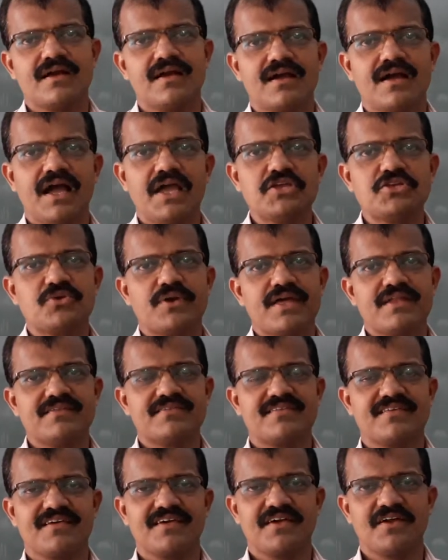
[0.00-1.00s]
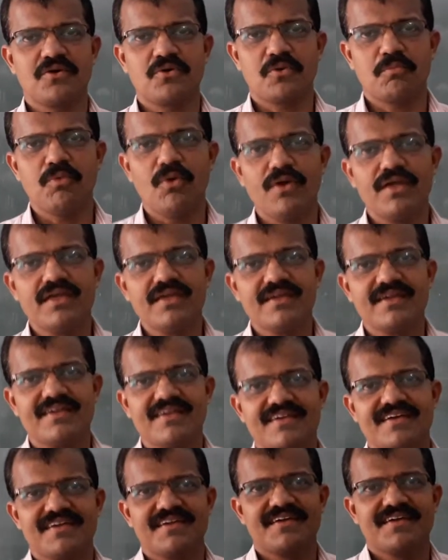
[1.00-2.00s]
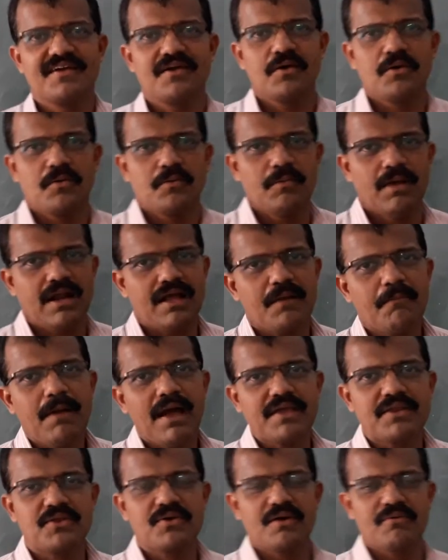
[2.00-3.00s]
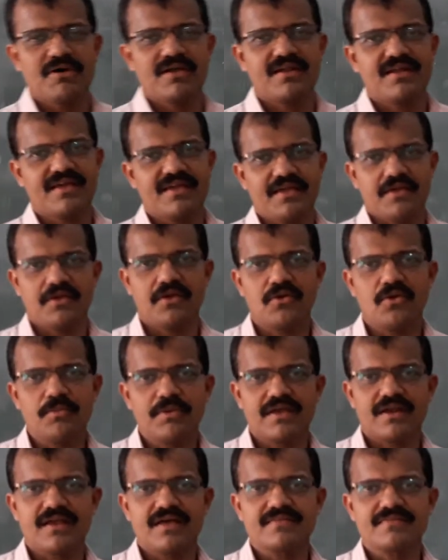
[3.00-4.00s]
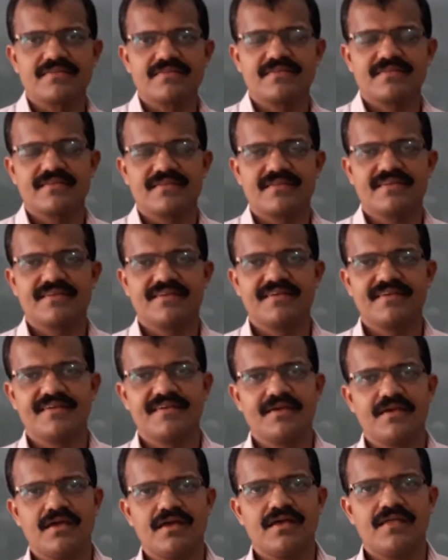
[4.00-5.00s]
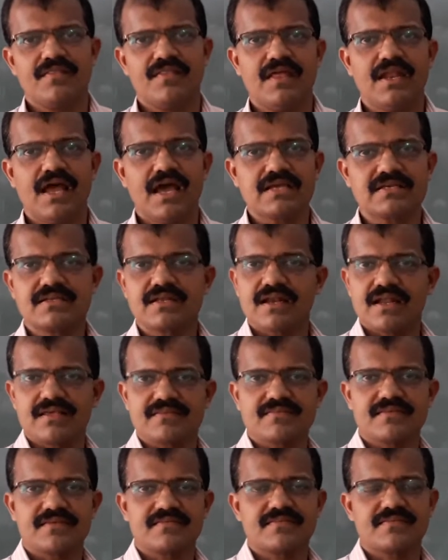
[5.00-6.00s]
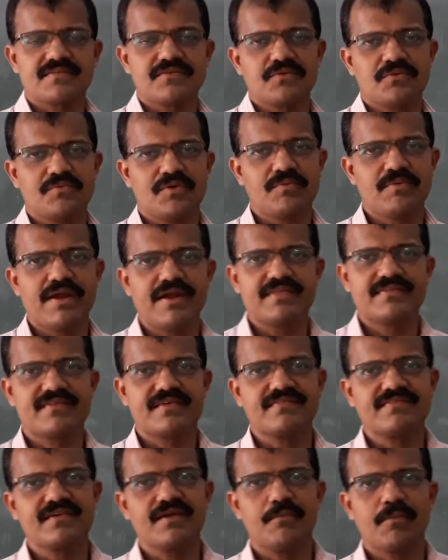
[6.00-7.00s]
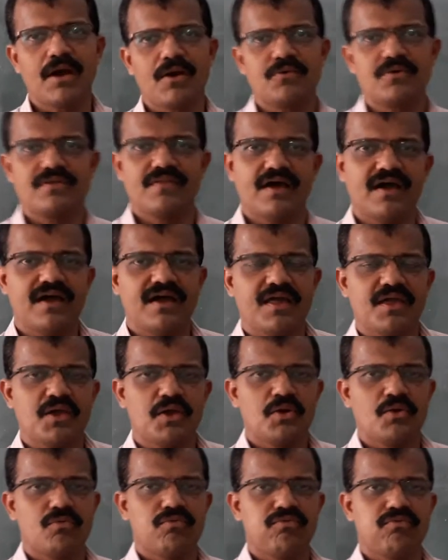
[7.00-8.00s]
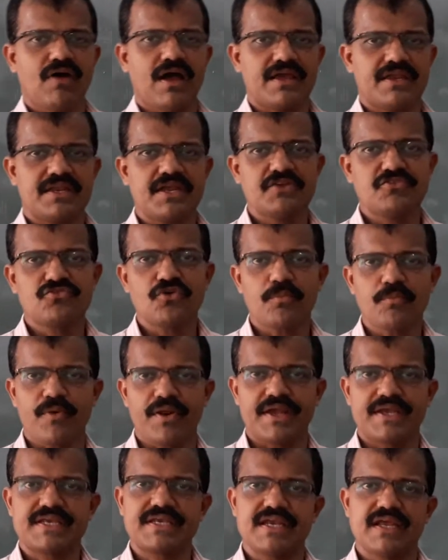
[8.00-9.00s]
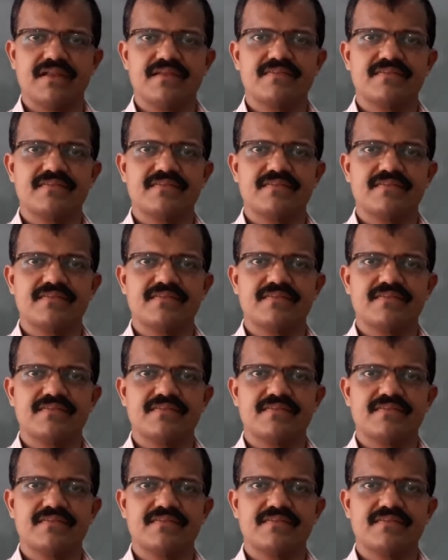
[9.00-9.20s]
Hi students, good morning. Welcome back to our economic class. The last classes we were discussing about the factors of production